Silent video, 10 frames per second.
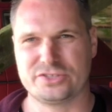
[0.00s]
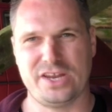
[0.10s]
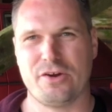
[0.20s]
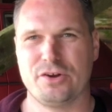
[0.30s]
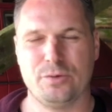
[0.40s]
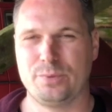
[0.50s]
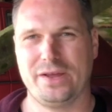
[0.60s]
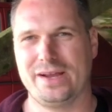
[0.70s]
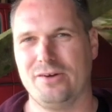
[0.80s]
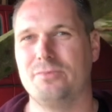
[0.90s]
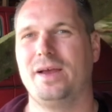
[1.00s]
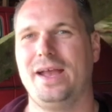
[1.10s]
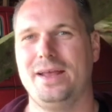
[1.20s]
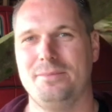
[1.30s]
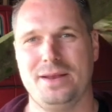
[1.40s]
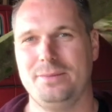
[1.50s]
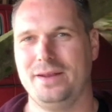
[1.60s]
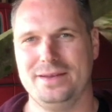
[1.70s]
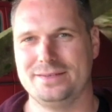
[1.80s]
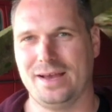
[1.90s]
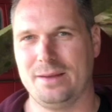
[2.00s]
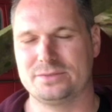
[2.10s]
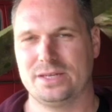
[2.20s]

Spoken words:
scenario playing out in my head many times,